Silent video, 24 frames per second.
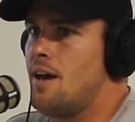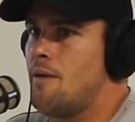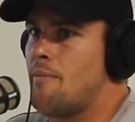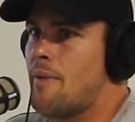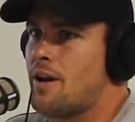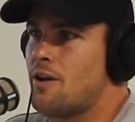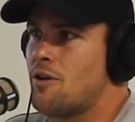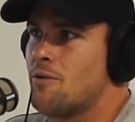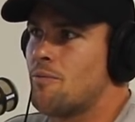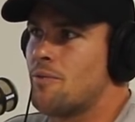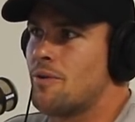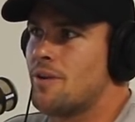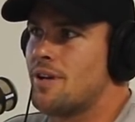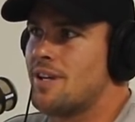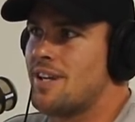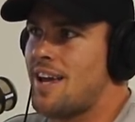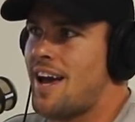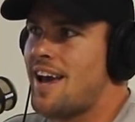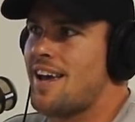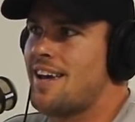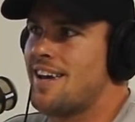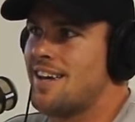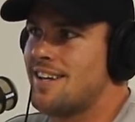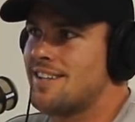he's a good lad.
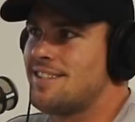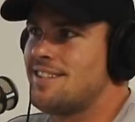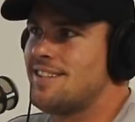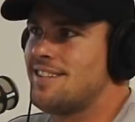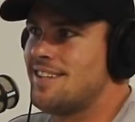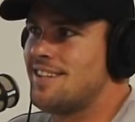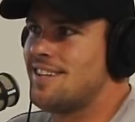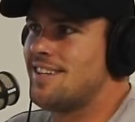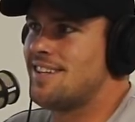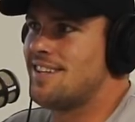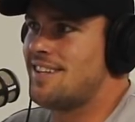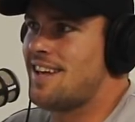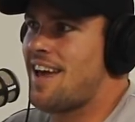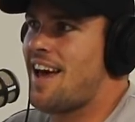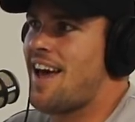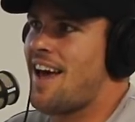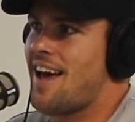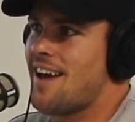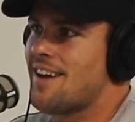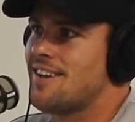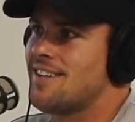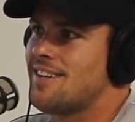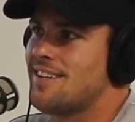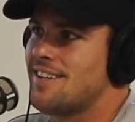People pay him
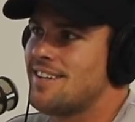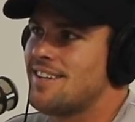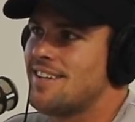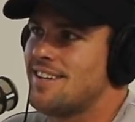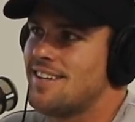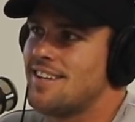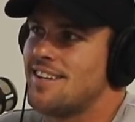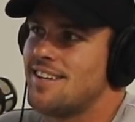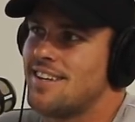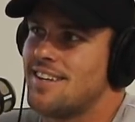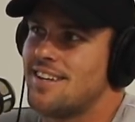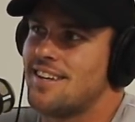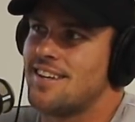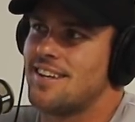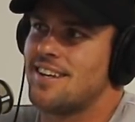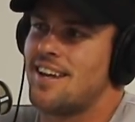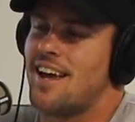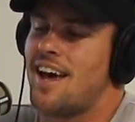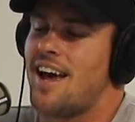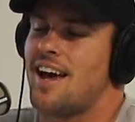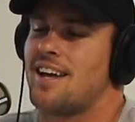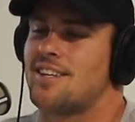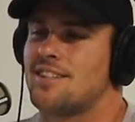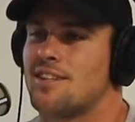out, but he's actually a really
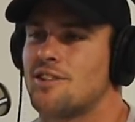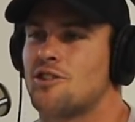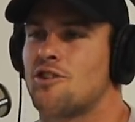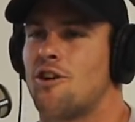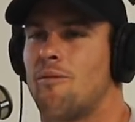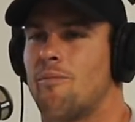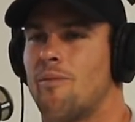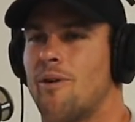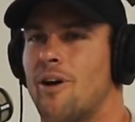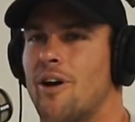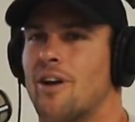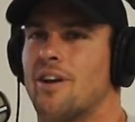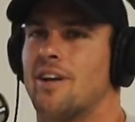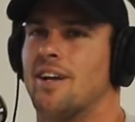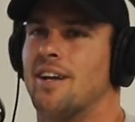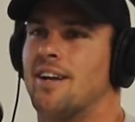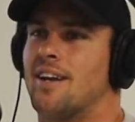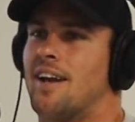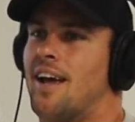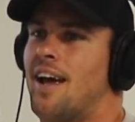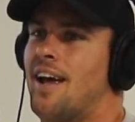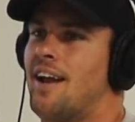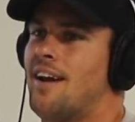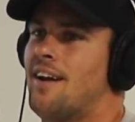good lad. Yeah, he's a top bloke.
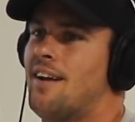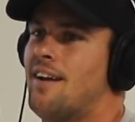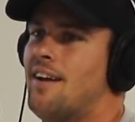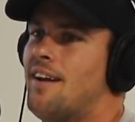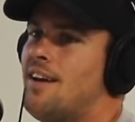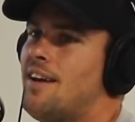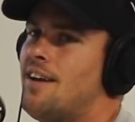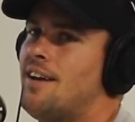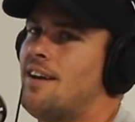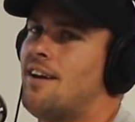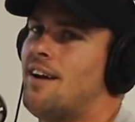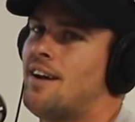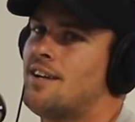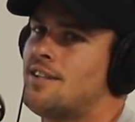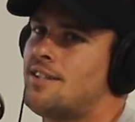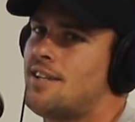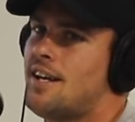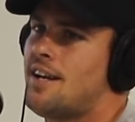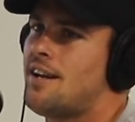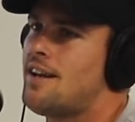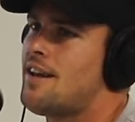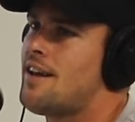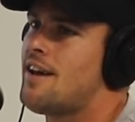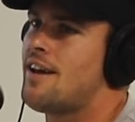And I
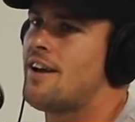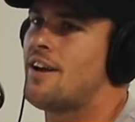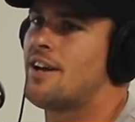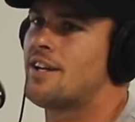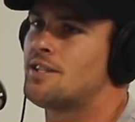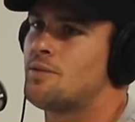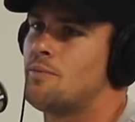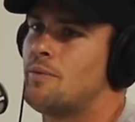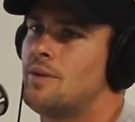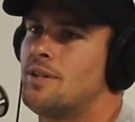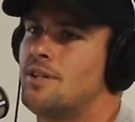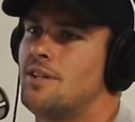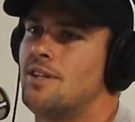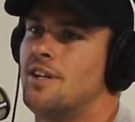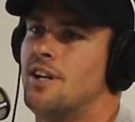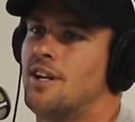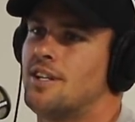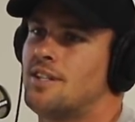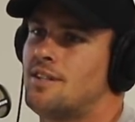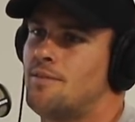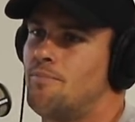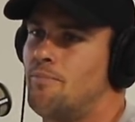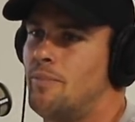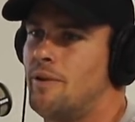said,
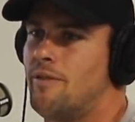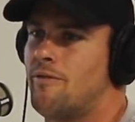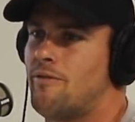it's a